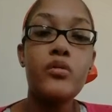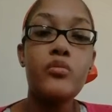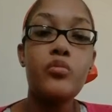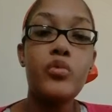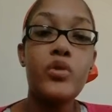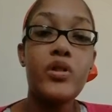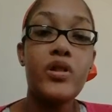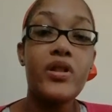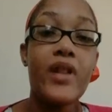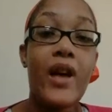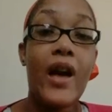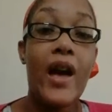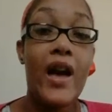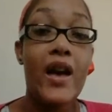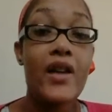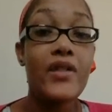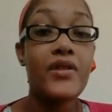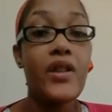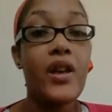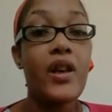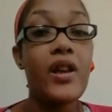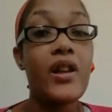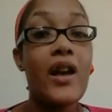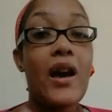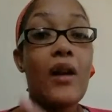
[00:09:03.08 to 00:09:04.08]
with that
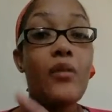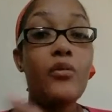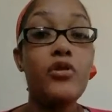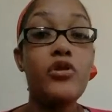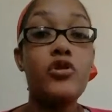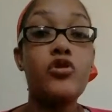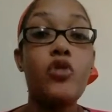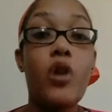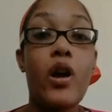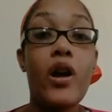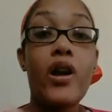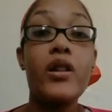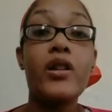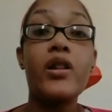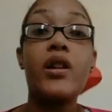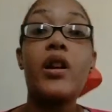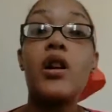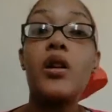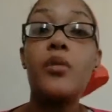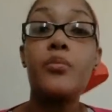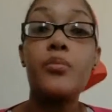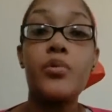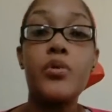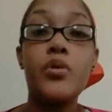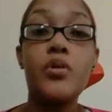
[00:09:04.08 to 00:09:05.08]
that I was drying up,
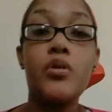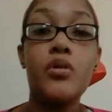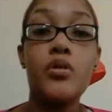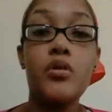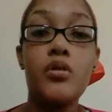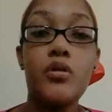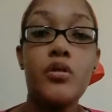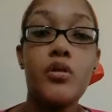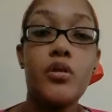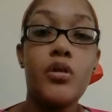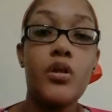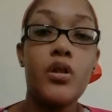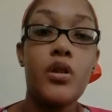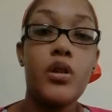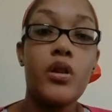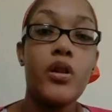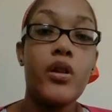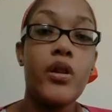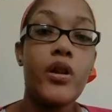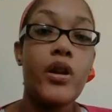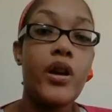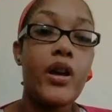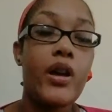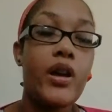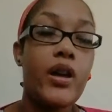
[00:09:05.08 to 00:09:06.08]

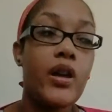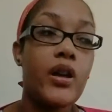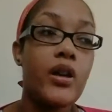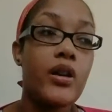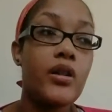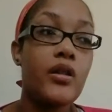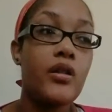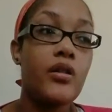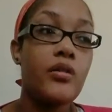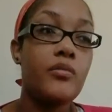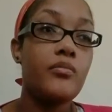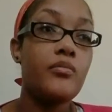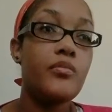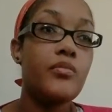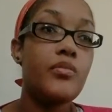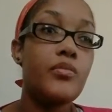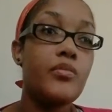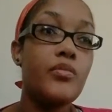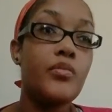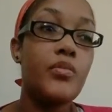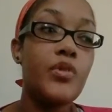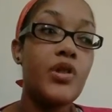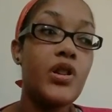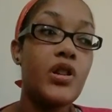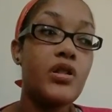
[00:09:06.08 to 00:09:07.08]
and um,
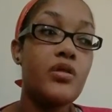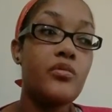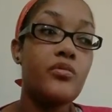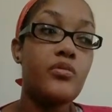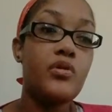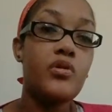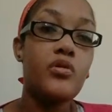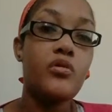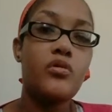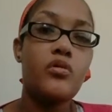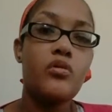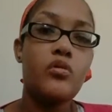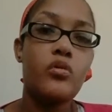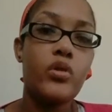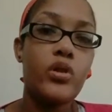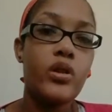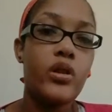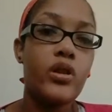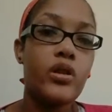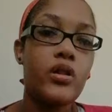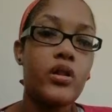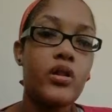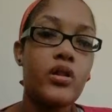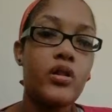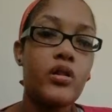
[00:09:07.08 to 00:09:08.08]
because it was so quick,
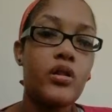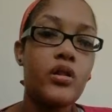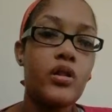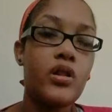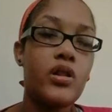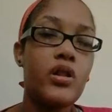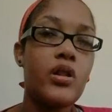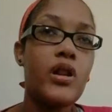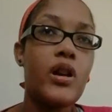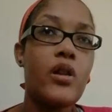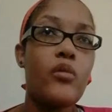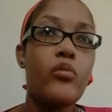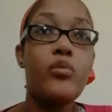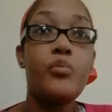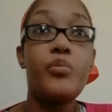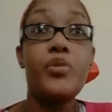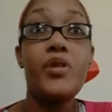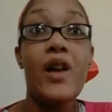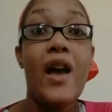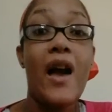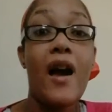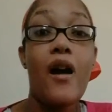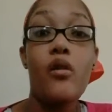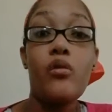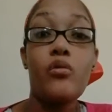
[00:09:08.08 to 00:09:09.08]
and then I would be
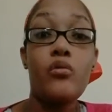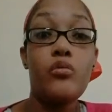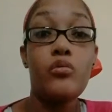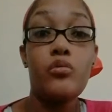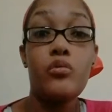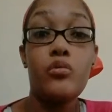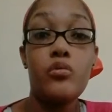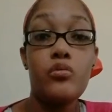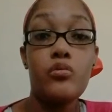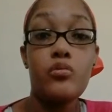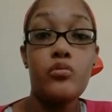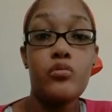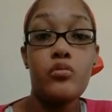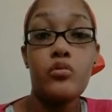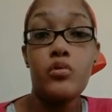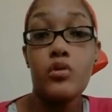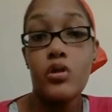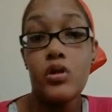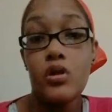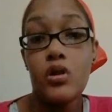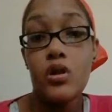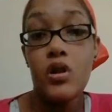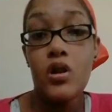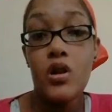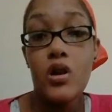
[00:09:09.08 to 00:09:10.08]
out,
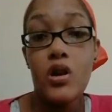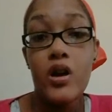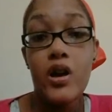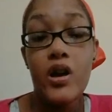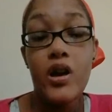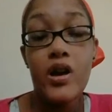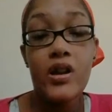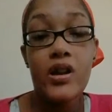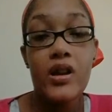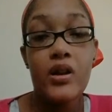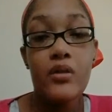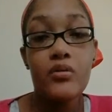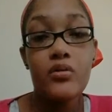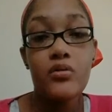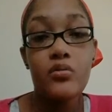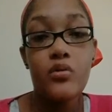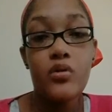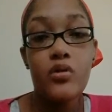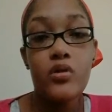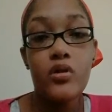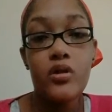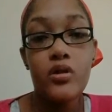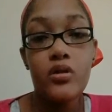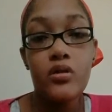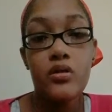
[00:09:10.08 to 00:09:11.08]
and I was
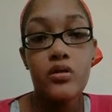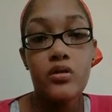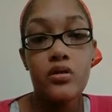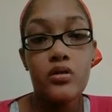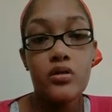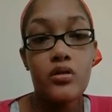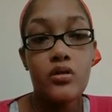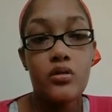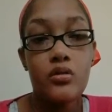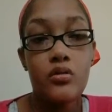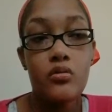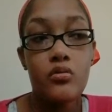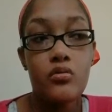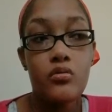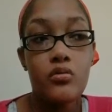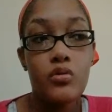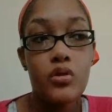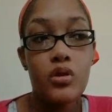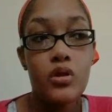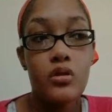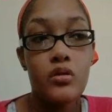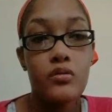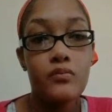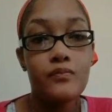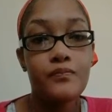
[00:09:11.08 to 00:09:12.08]
worried, so
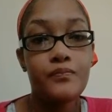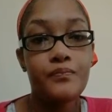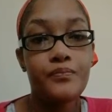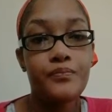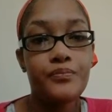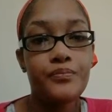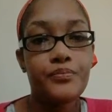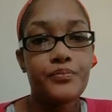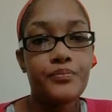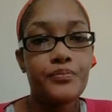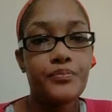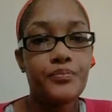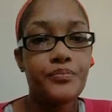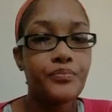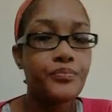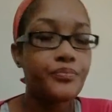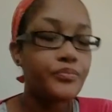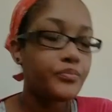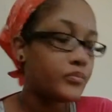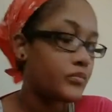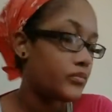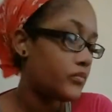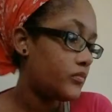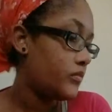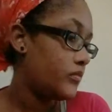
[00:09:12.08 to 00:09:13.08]
um,
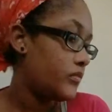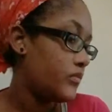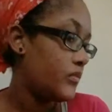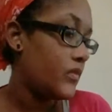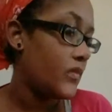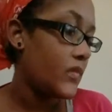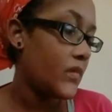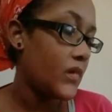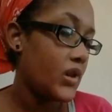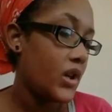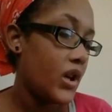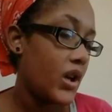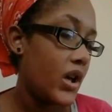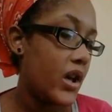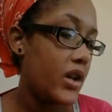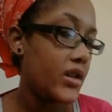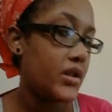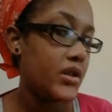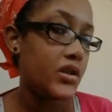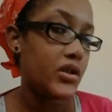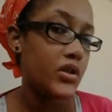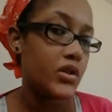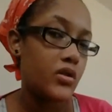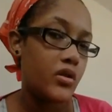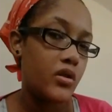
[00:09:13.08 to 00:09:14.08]
I
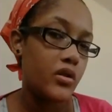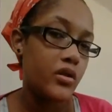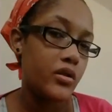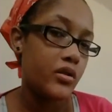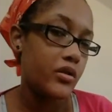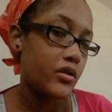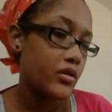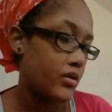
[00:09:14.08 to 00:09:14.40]
just started